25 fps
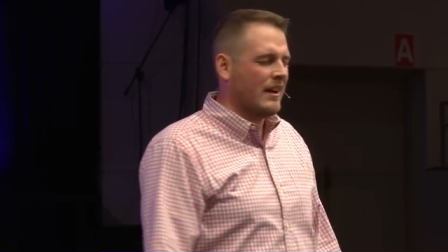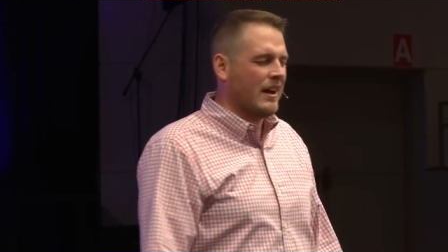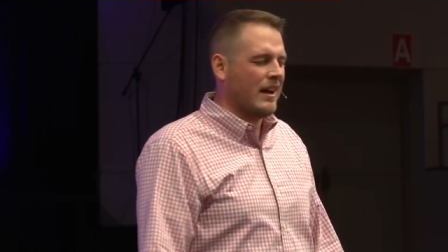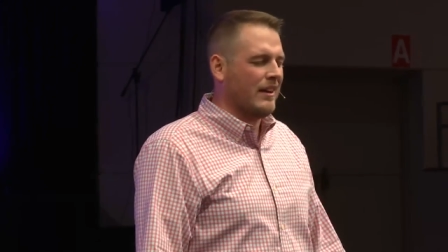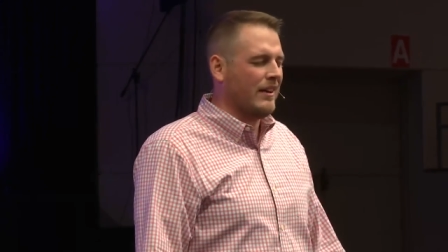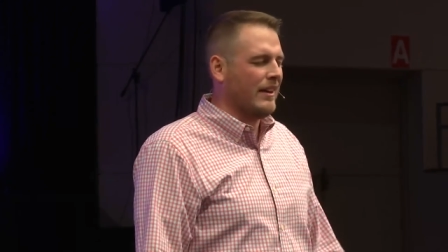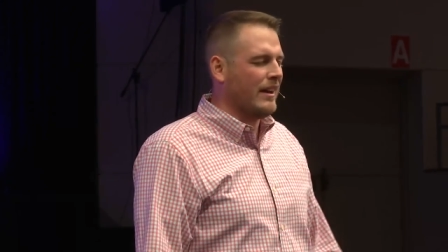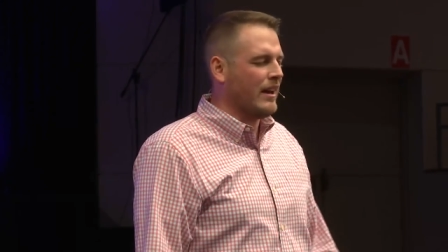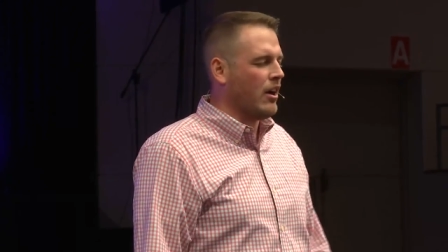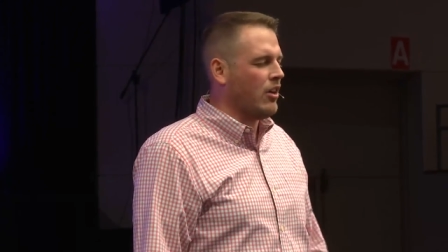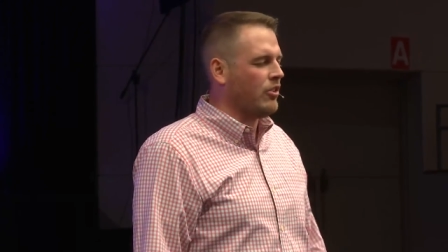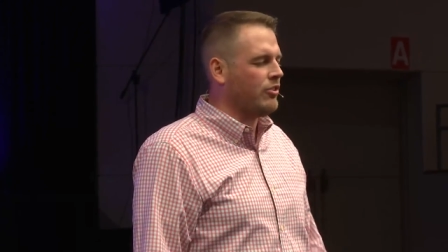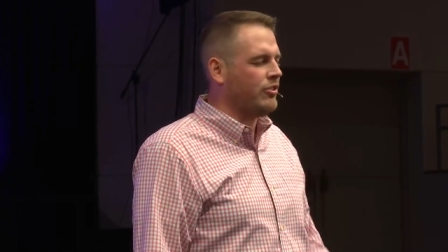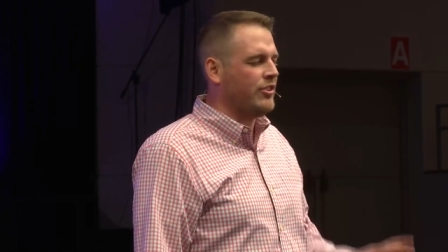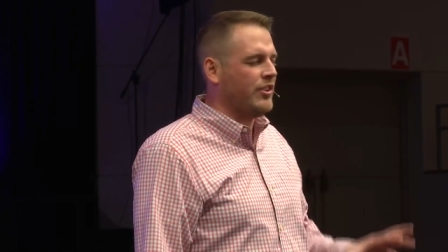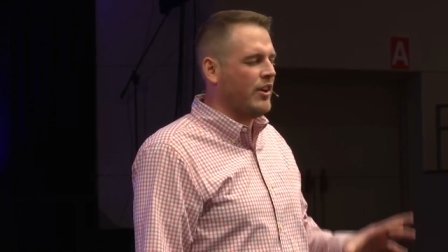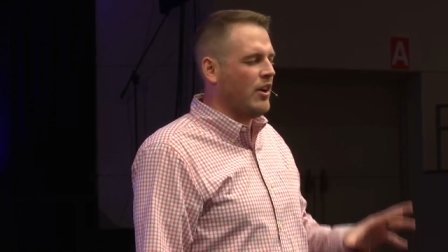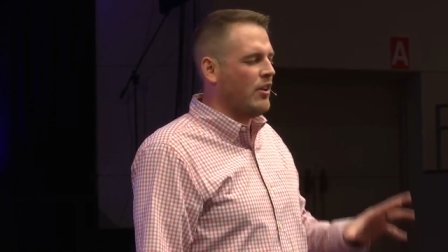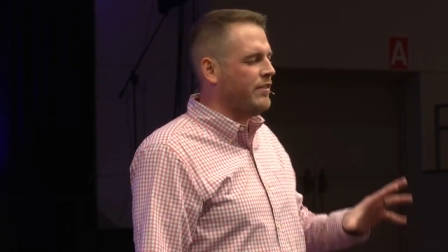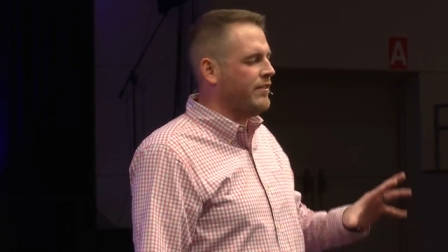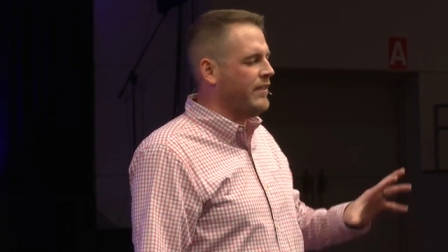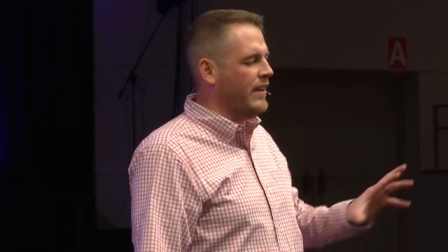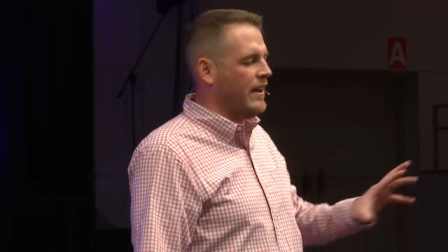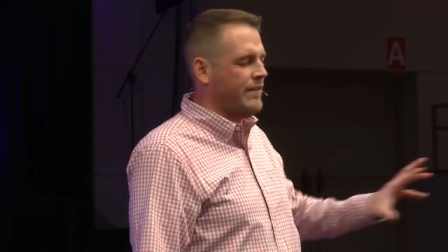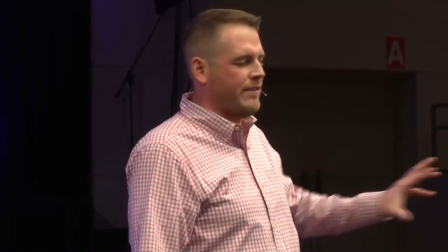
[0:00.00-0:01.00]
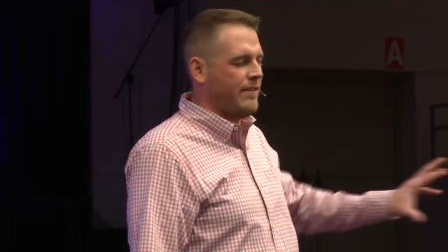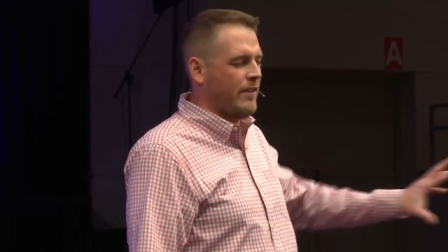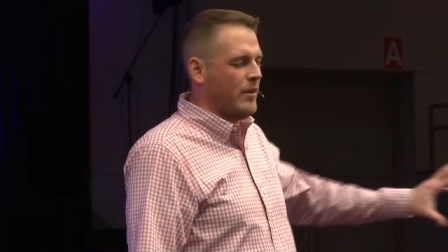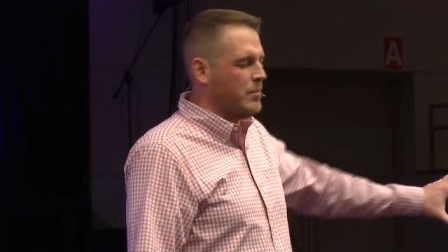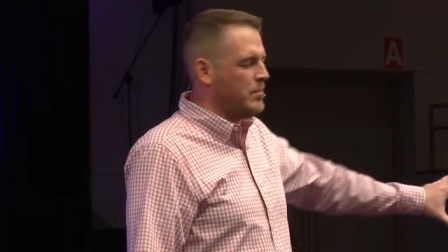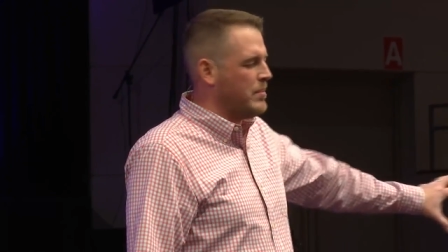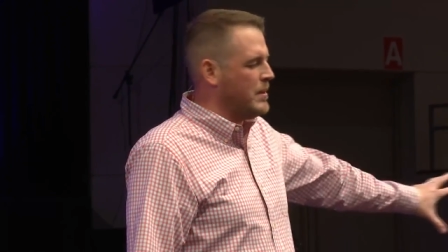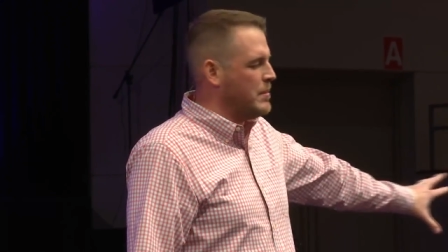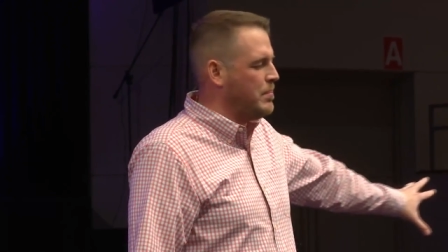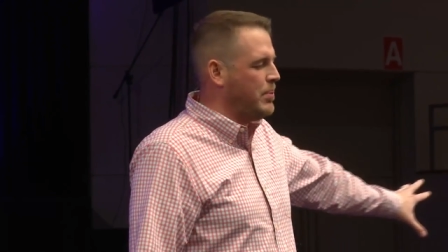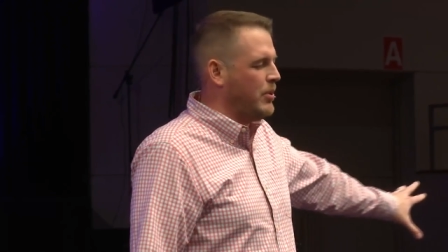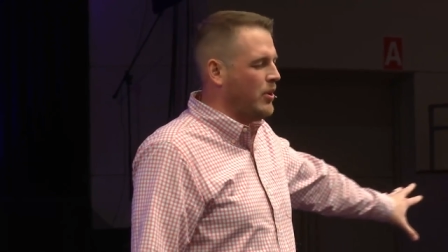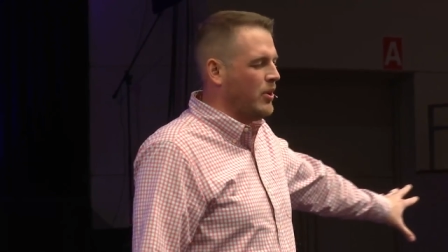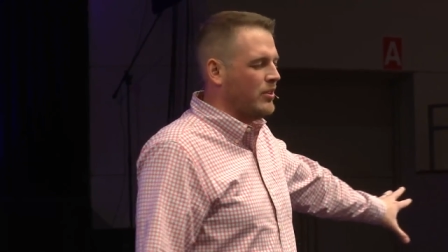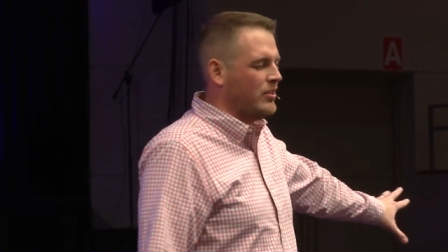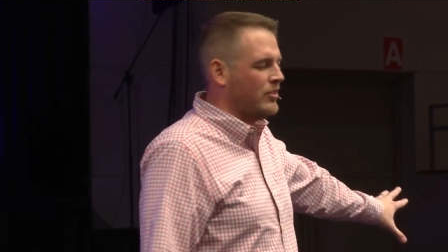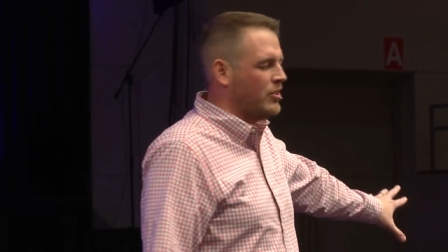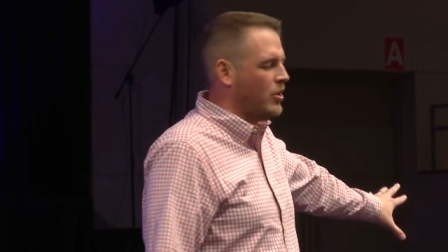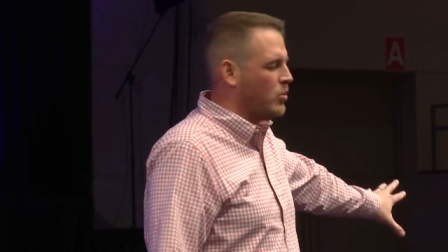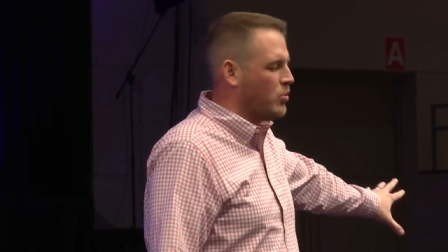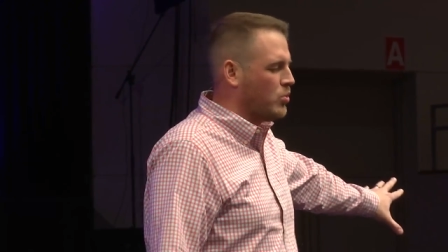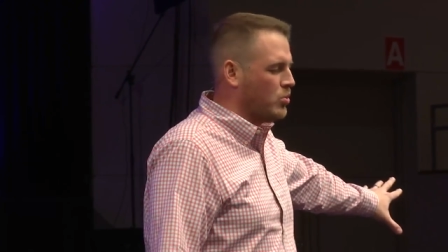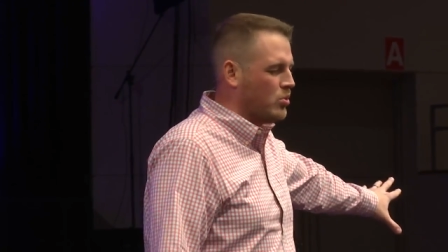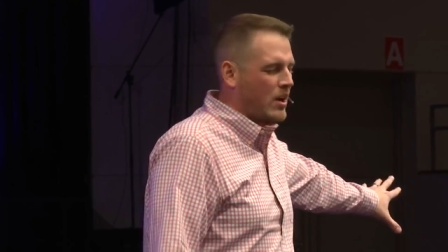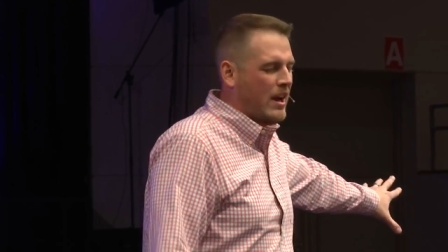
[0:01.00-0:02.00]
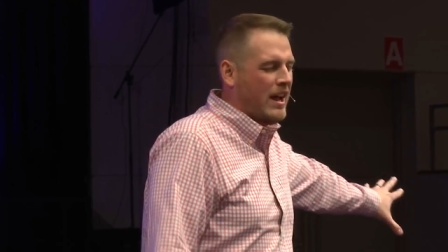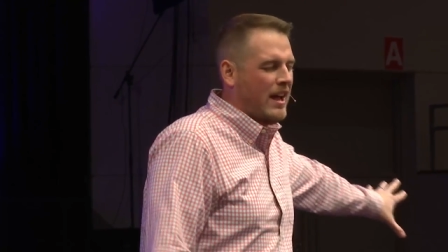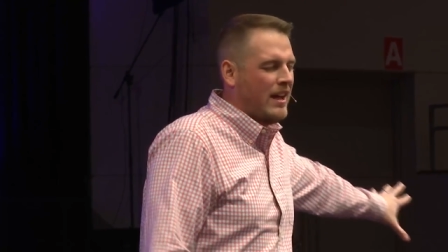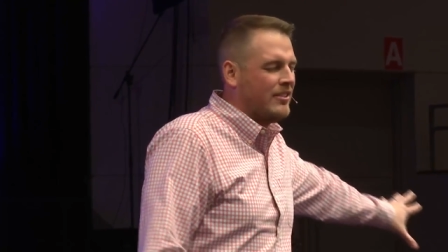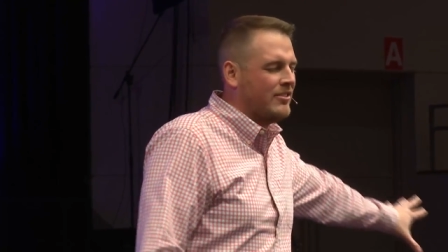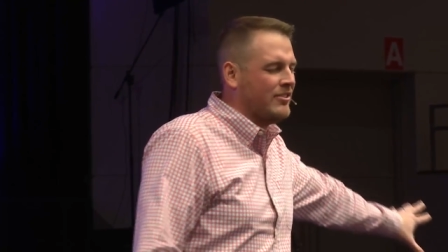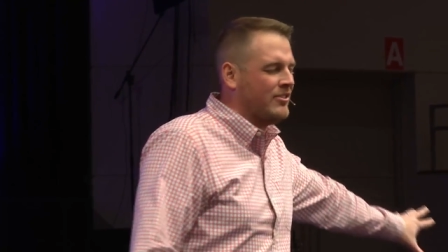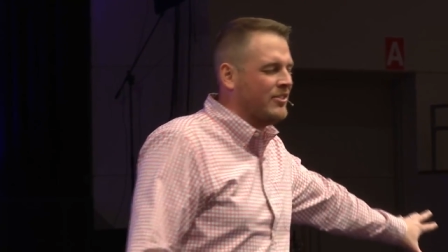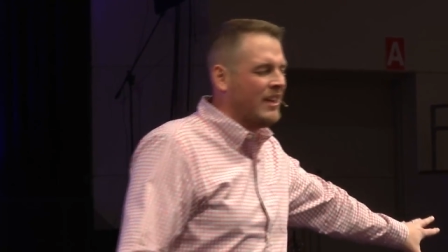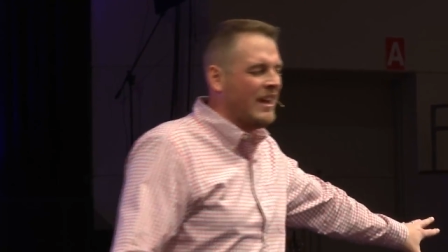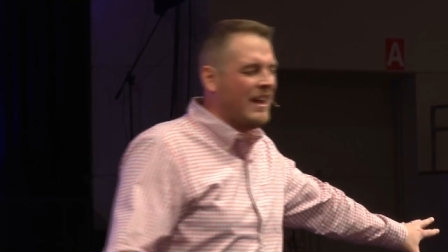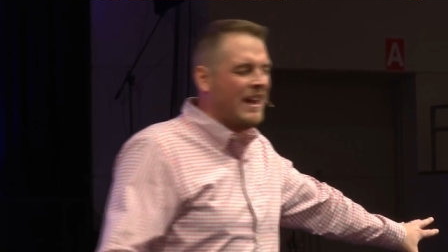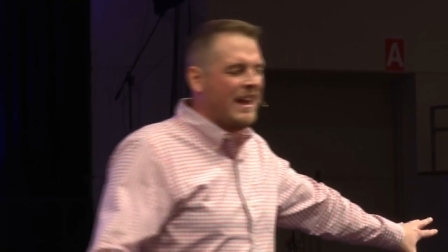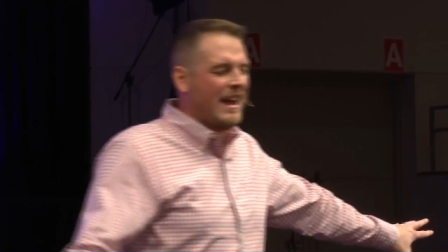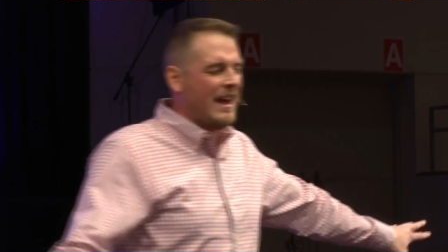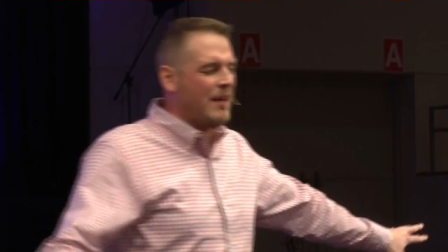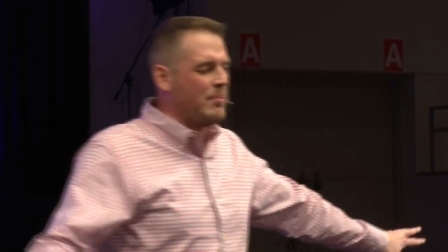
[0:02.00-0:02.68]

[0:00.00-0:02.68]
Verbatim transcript: God, let our self effort be put to rest